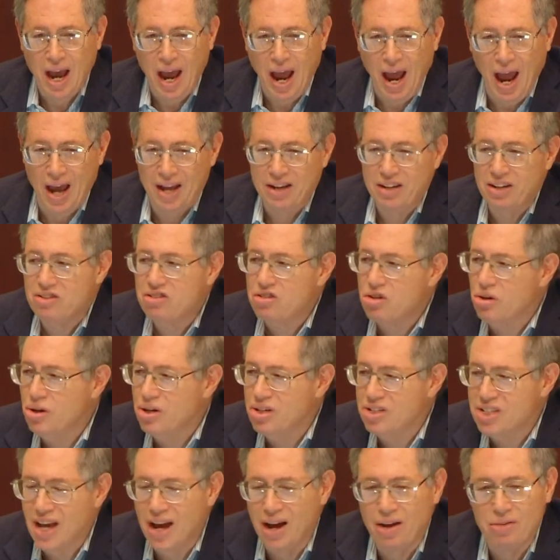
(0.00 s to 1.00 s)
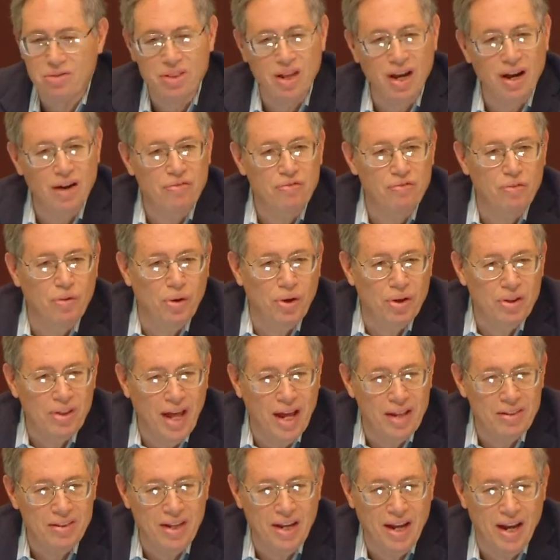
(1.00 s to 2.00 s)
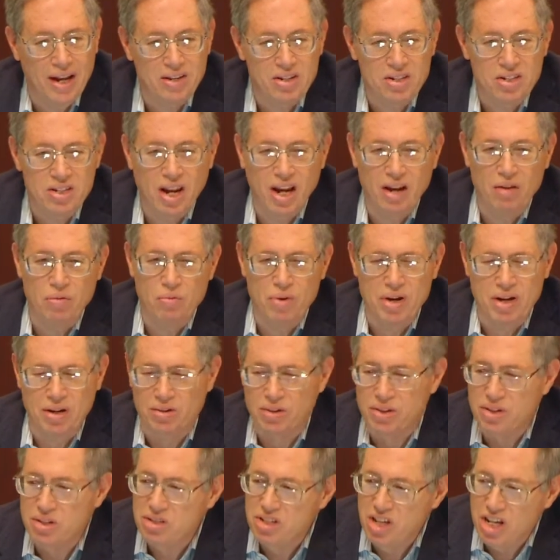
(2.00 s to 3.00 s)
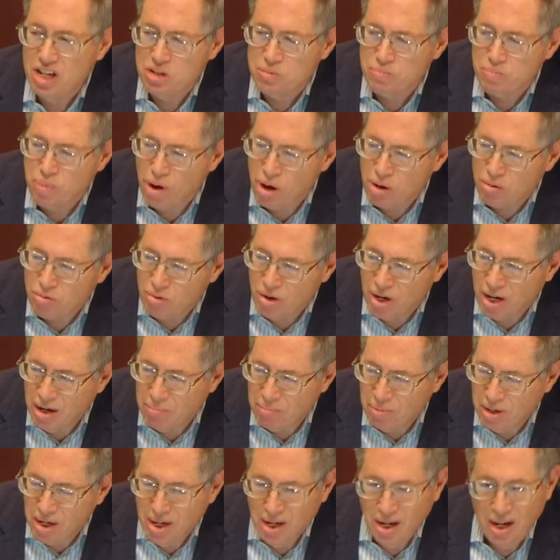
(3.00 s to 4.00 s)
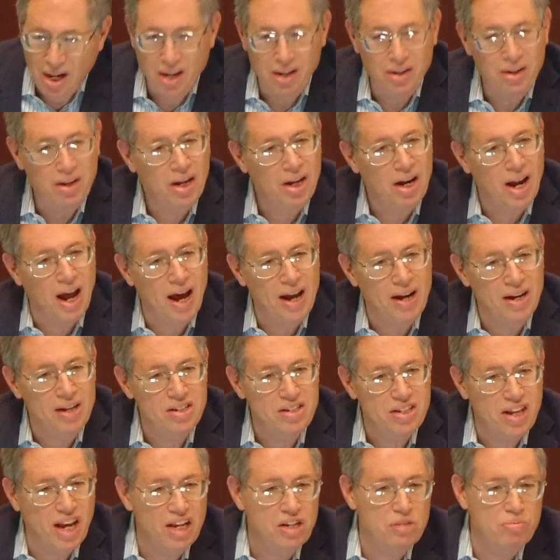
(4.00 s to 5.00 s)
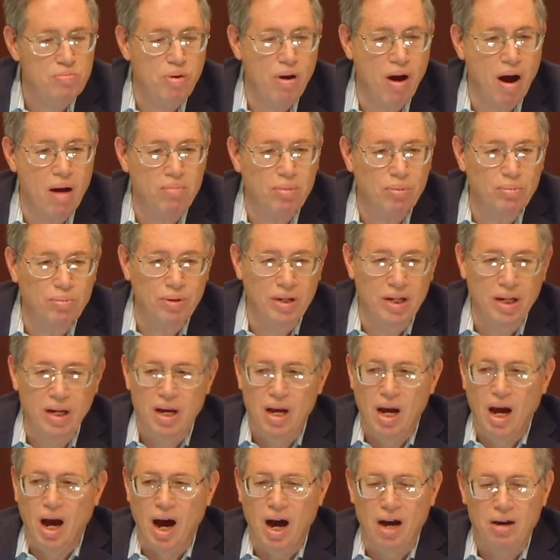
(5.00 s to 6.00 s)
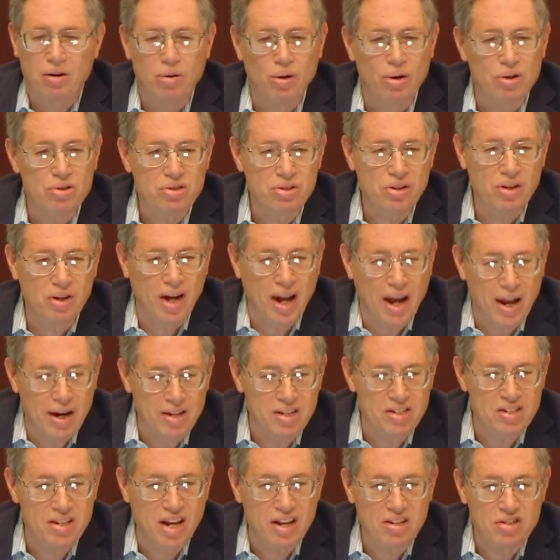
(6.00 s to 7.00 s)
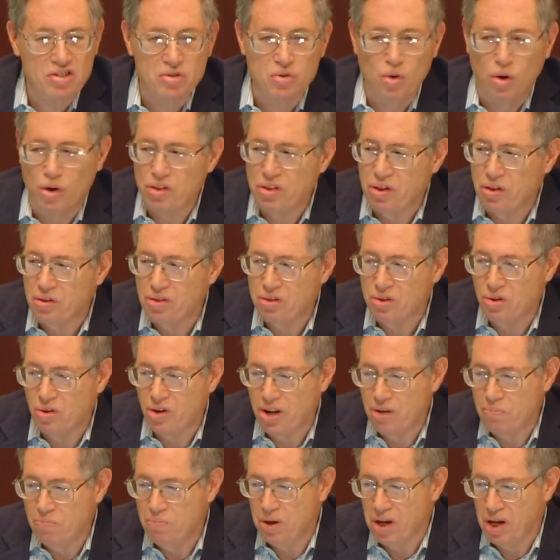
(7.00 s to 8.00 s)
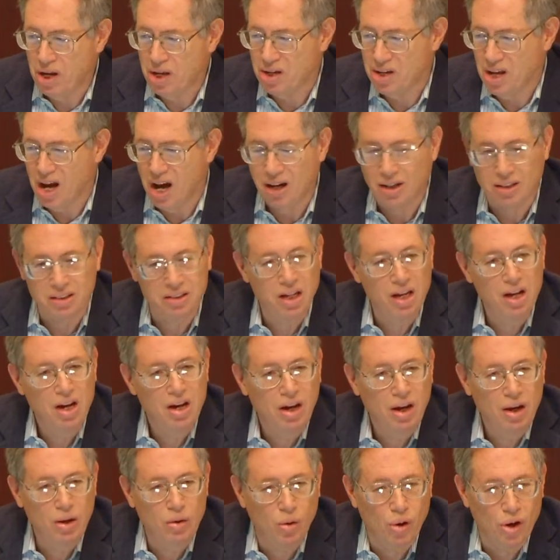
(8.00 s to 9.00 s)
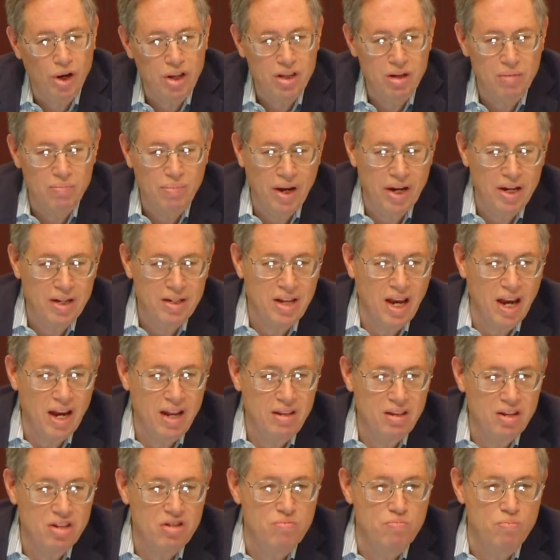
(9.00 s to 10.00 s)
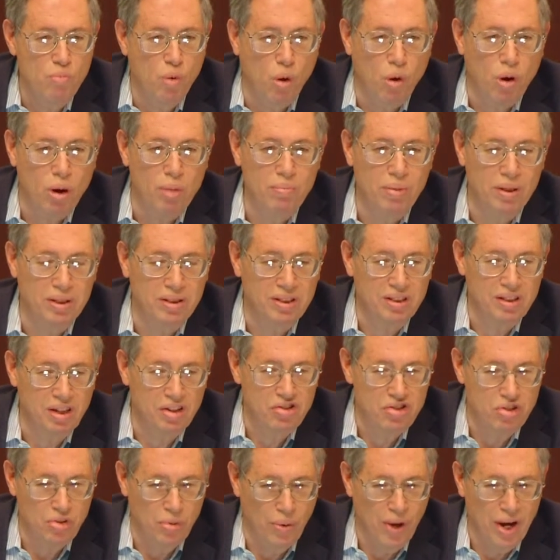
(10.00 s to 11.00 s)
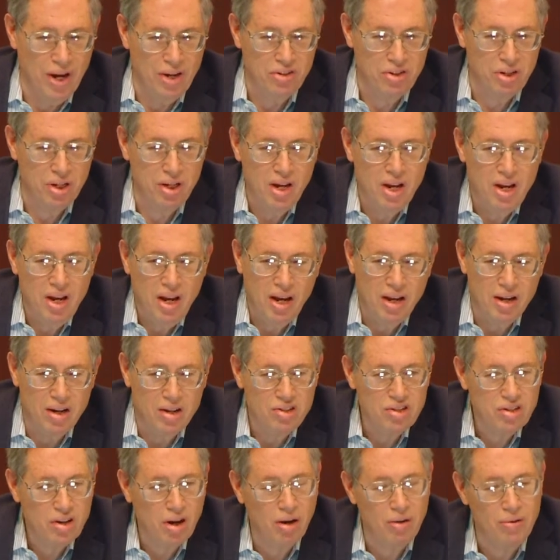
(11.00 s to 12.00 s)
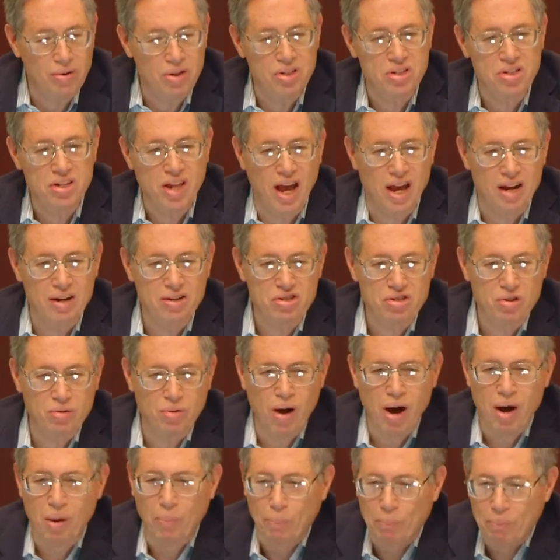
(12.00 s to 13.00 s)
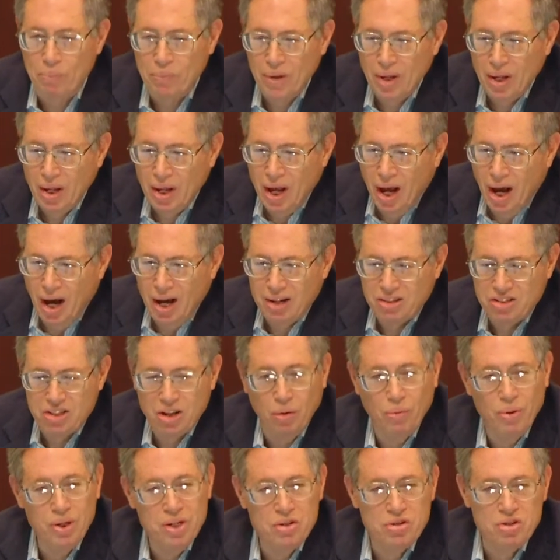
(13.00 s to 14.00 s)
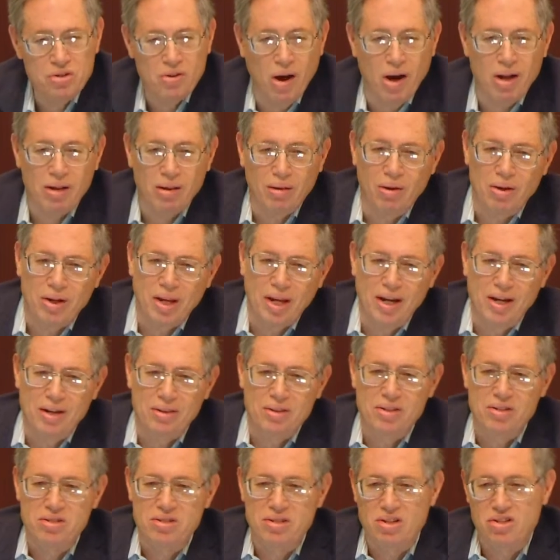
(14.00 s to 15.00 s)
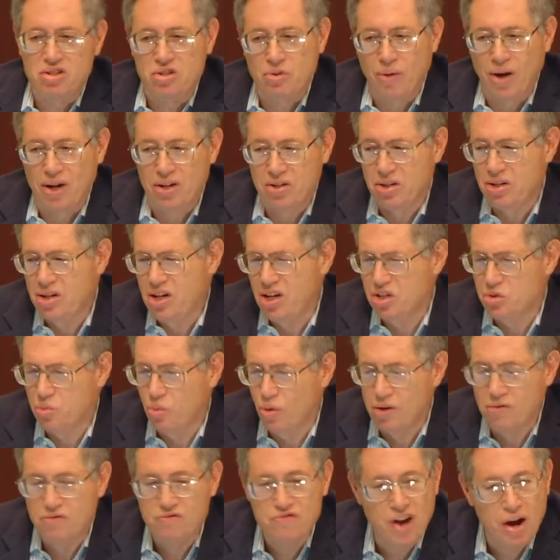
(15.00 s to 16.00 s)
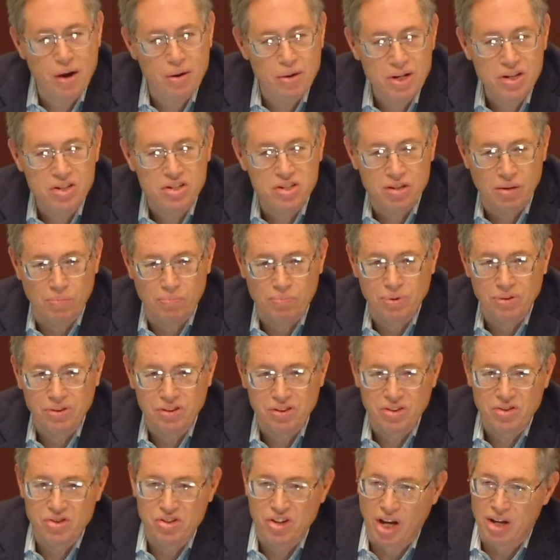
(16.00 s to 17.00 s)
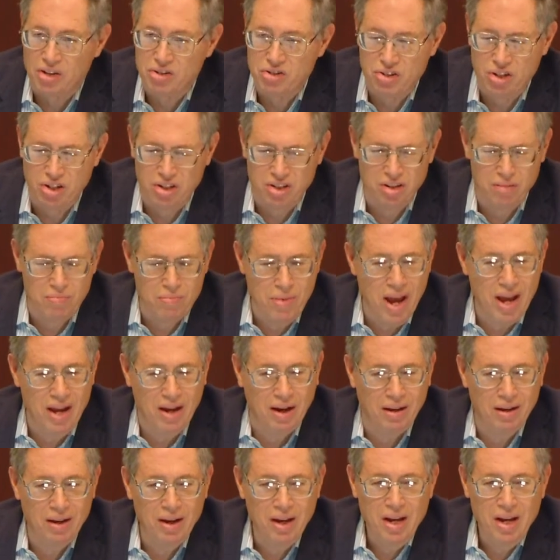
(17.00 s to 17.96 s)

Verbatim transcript: And it turns out, therefore, that the end-state renal disease program in the United States probably uh, costs the United States north of thirty billion dollars in order to maintain this moribund situation in its current status quo. Uh, so when you start looking at the situation, here's one very simple suggestion to make.